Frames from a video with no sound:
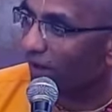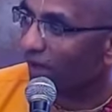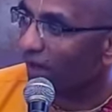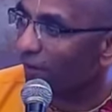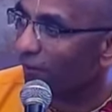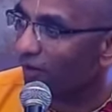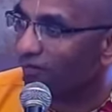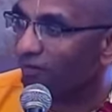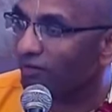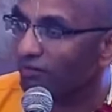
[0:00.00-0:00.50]

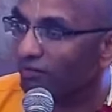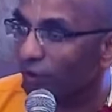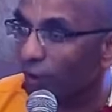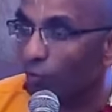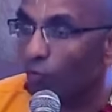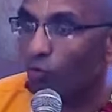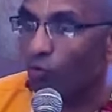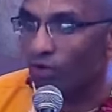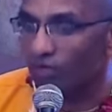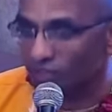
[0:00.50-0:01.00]
baklava doesn't
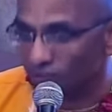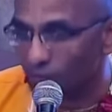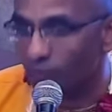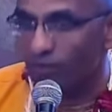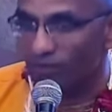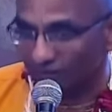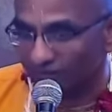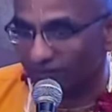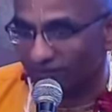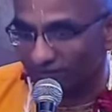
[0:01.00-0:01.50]
sound very
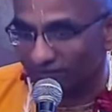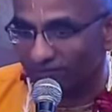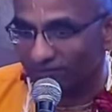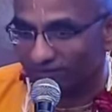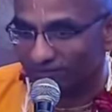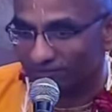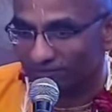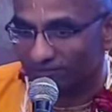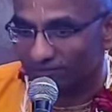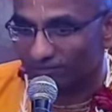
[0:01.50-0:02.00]
sweet.
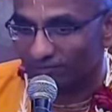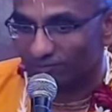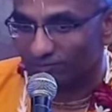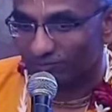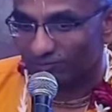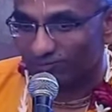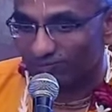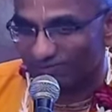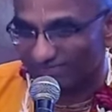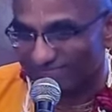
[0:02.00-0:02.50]

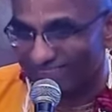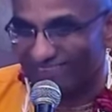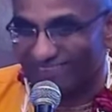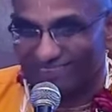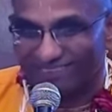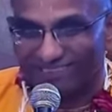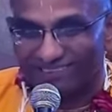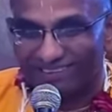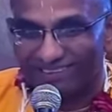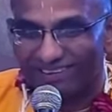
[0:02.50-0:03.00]

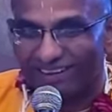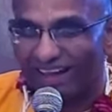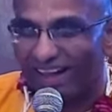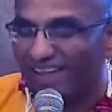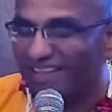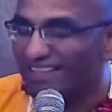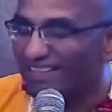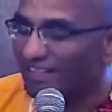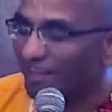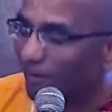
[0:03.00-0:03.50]
So
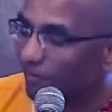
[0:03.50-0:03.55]
I